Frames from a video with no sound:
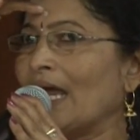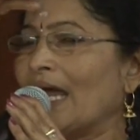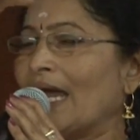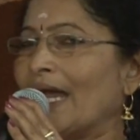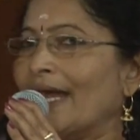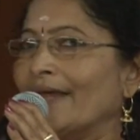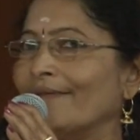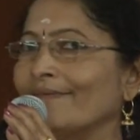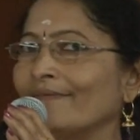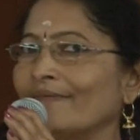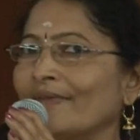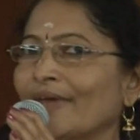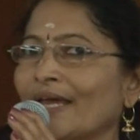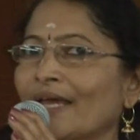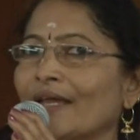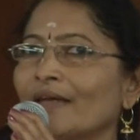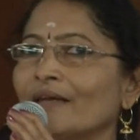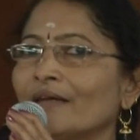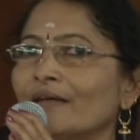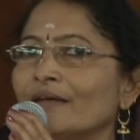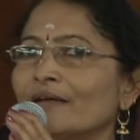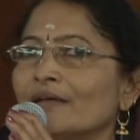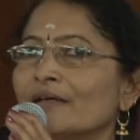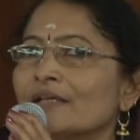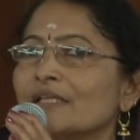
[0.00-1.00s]
and
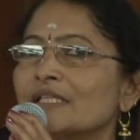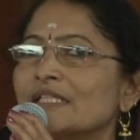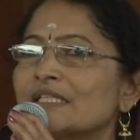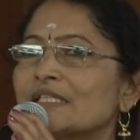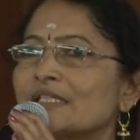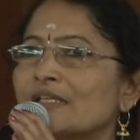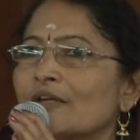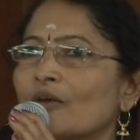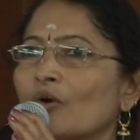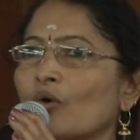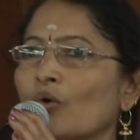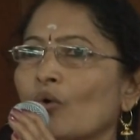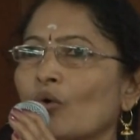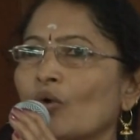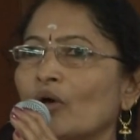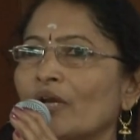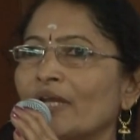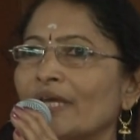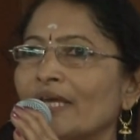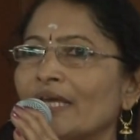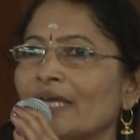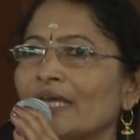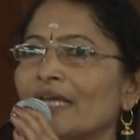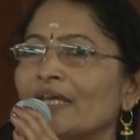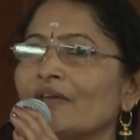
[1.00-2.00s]
then slowly,
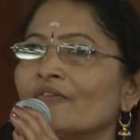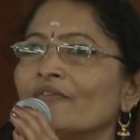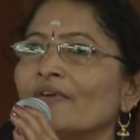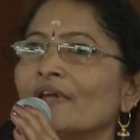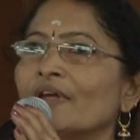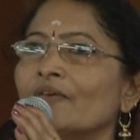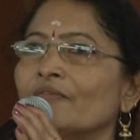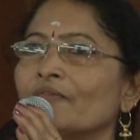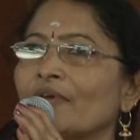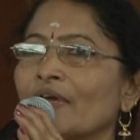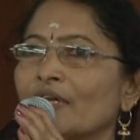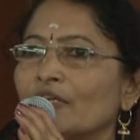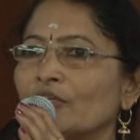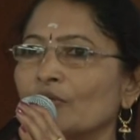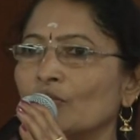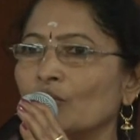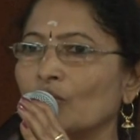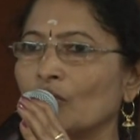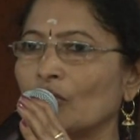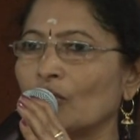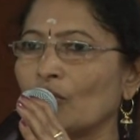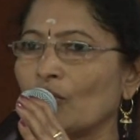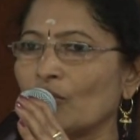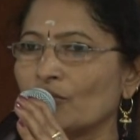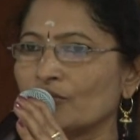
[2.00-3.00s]
even when you
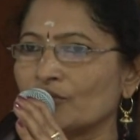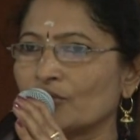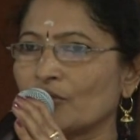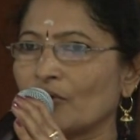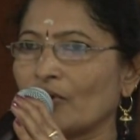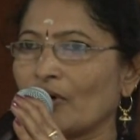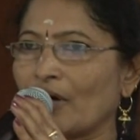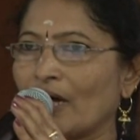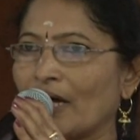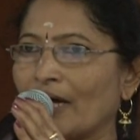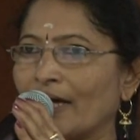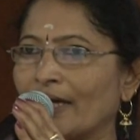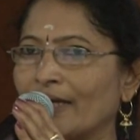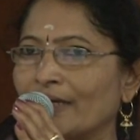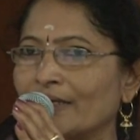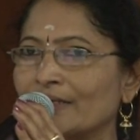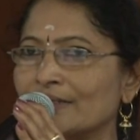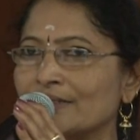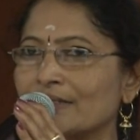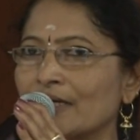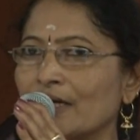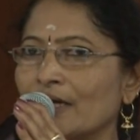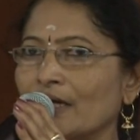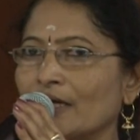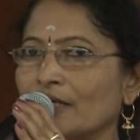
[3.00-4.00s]
close your
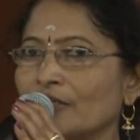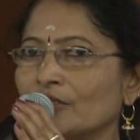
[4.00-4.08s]
eyes,